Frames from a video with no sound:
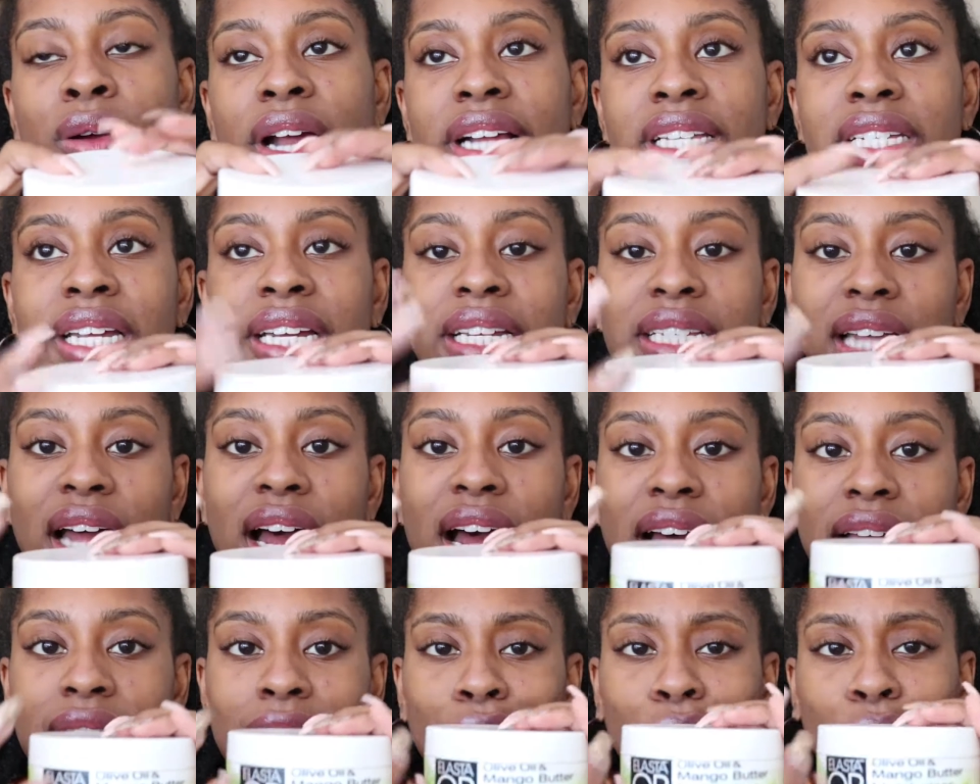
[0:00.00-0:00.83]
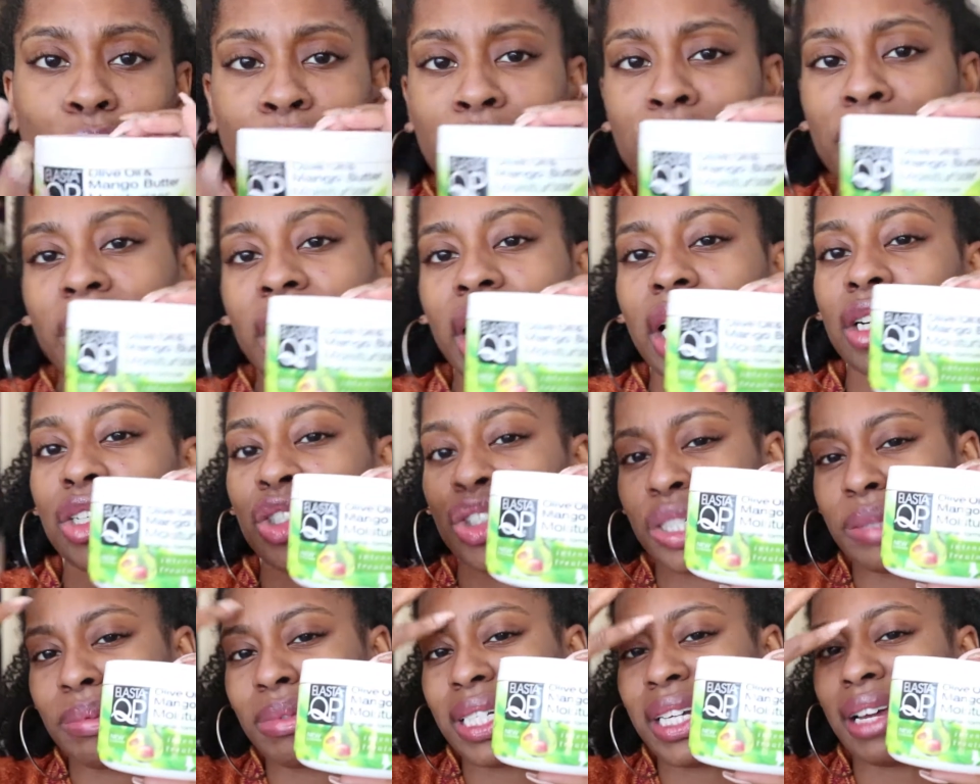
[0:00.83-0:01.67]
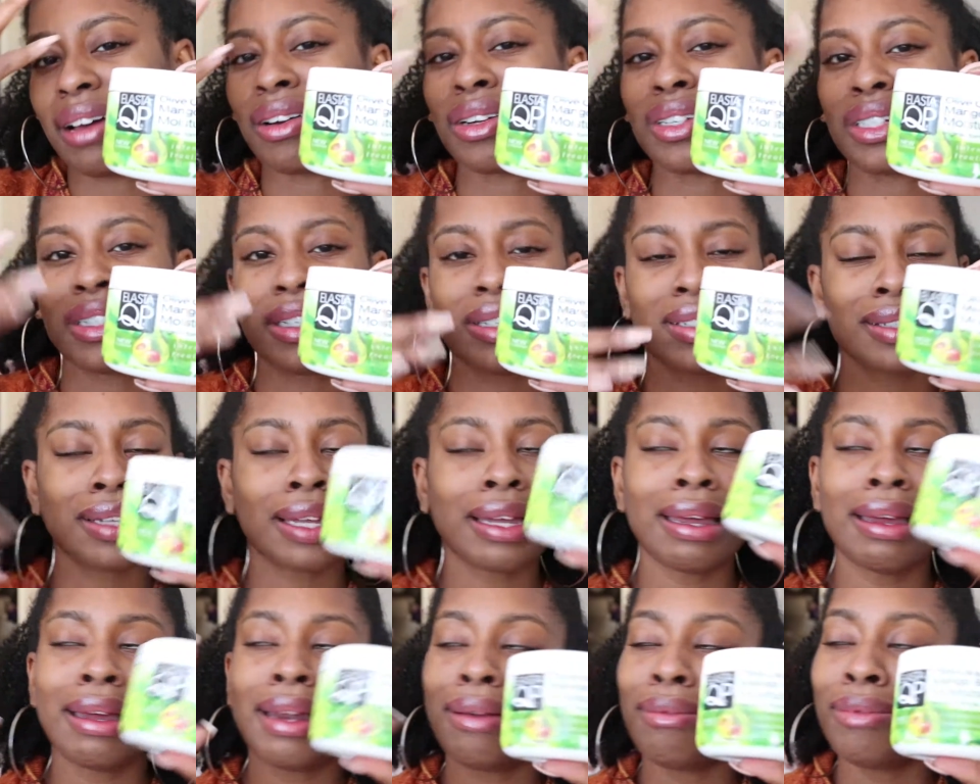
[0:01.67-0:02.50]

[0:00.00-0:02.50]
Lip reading: as it gets hot, the oil kind of drips down onto your skin